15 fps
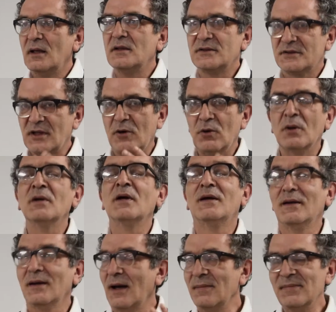So,
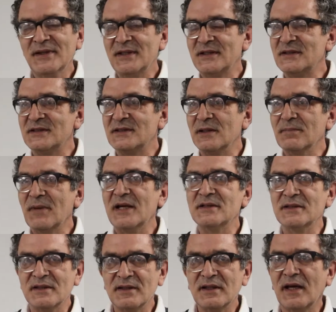I mean, this is the
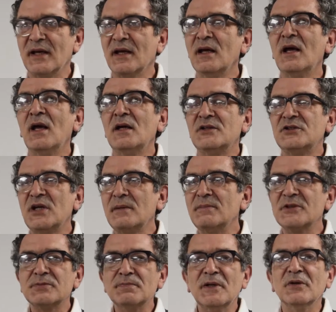amazing thing.
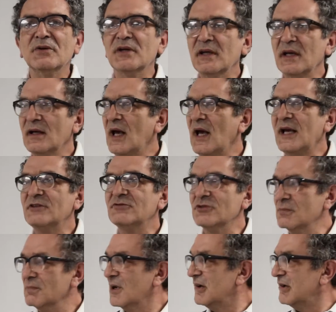Seamus Milne and Andrew
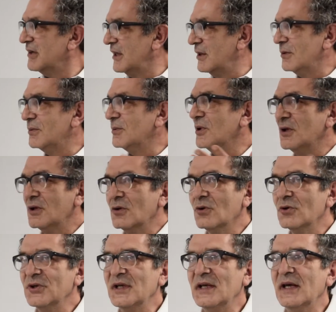Murray were
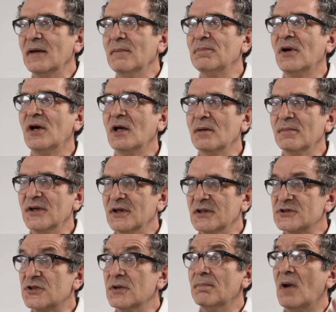lauding it in Parliament
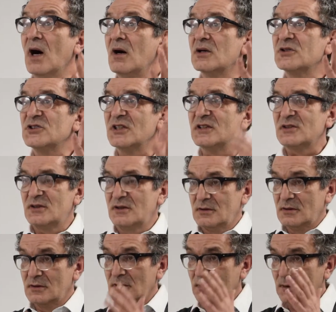as the Marxists.
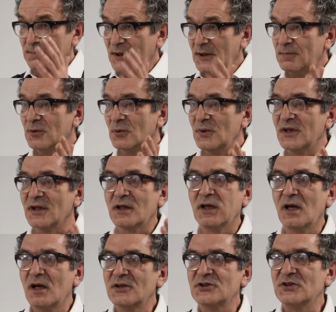The people with a
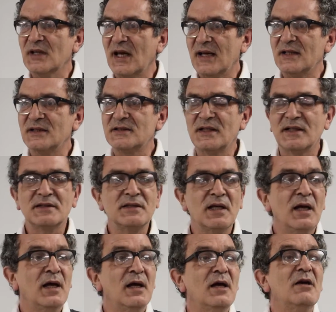class analysis
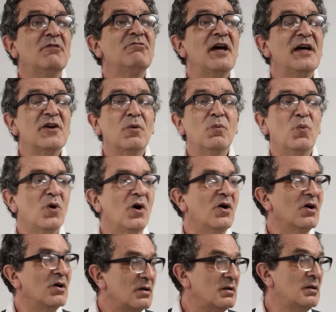ran on what?
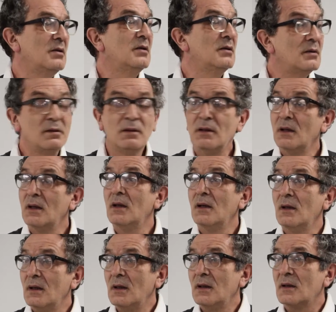
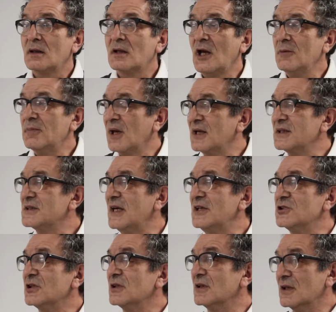
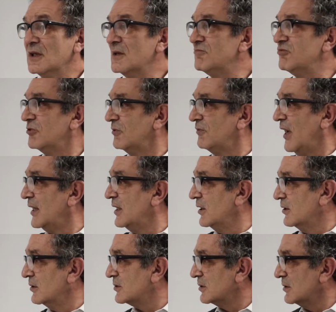Globalisation and liberal
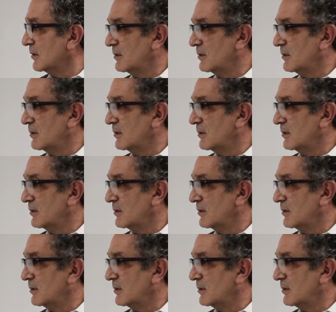values.